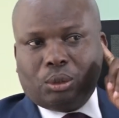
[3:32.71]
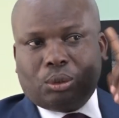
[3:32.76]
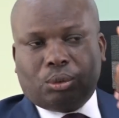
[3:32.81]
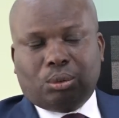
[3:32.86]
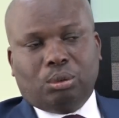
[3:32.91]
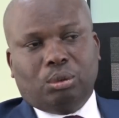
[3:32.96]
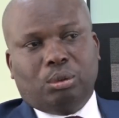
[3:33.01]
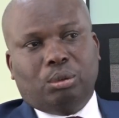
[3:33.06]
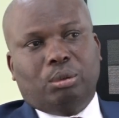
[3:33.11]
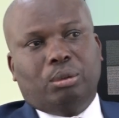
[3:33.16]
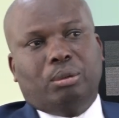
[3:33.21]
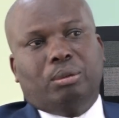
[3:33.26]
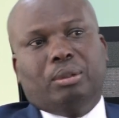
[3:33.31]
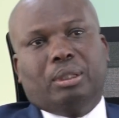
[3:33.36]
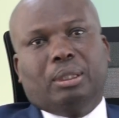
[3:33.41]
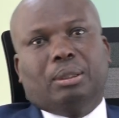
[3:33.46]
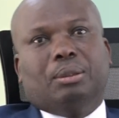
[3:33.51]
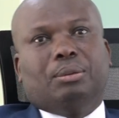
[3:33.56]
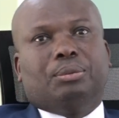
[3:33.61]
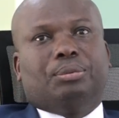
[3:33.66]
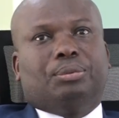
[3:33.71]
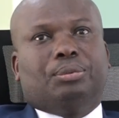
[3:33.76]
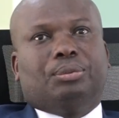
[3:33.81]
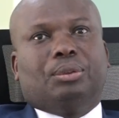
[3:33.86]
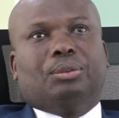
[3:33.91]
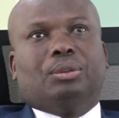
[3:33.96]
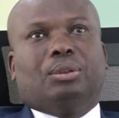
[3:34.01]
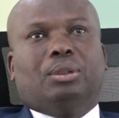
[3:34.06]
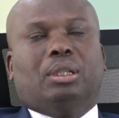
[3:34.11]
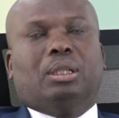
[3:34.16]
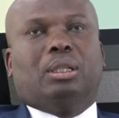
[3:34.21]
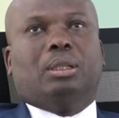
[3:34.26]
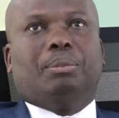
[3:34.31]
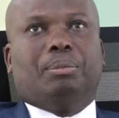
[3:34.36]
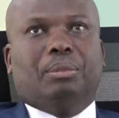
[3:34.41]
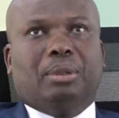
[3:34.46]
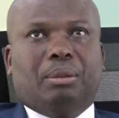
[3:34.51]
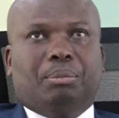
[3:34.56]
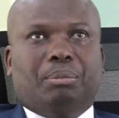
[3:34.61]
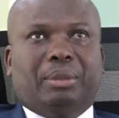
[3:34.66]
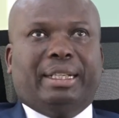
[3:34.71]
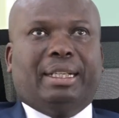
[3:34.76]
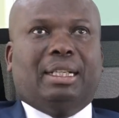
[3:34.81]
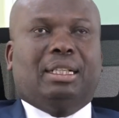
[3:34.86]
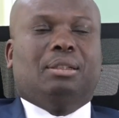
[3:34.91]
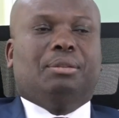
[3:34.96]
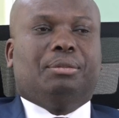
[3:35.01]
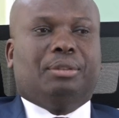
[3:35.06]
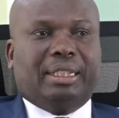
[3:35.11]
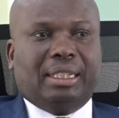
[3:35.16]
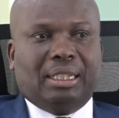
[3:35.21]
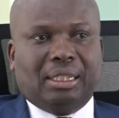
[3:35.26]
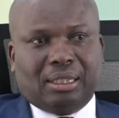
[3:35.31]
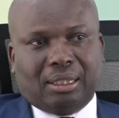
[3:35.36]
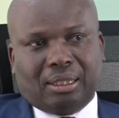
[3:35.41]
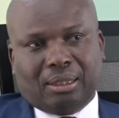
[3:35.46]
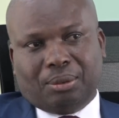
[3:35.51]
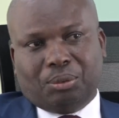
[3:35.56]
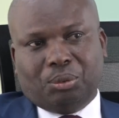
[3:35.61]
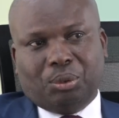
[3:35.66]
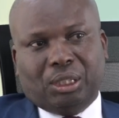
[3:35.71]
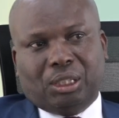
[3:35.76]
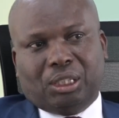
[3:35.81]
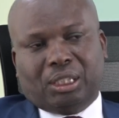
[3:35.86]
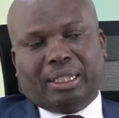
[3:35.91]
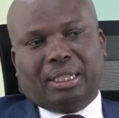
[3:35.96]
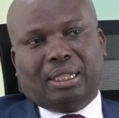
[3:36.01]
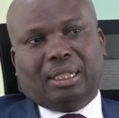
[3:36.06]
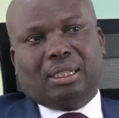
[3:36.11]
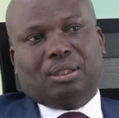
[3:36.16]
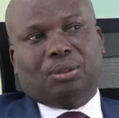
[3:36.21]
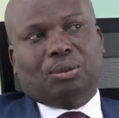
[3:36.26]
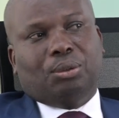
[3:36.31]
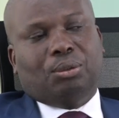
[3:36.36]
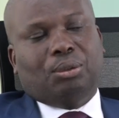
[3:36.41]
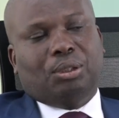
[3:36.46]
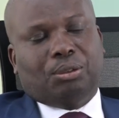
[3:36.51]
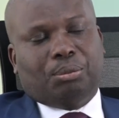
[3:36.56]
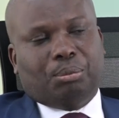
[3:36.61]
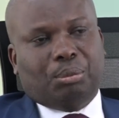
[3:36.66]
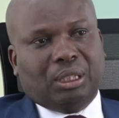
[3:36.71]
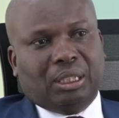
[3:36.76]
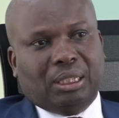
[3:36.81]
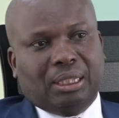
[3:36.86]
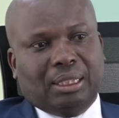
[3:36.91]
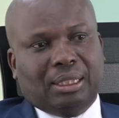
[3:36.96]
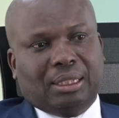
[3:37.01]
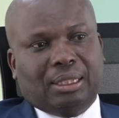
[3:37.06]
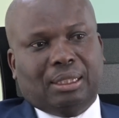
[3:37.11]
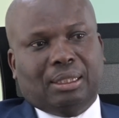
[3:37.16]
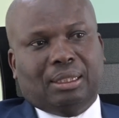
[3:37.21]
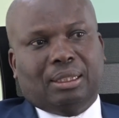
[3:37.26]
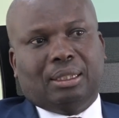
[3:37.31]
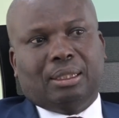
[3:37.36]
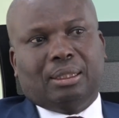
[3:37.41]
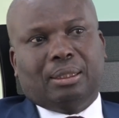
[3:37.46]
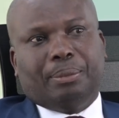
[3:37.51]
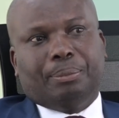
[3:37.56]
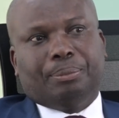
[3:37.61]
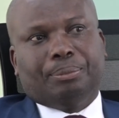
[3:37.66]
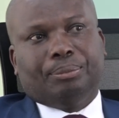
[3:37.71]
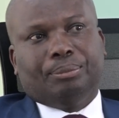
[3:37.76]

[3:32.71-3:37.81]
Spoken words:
So my advice, which has always been, is that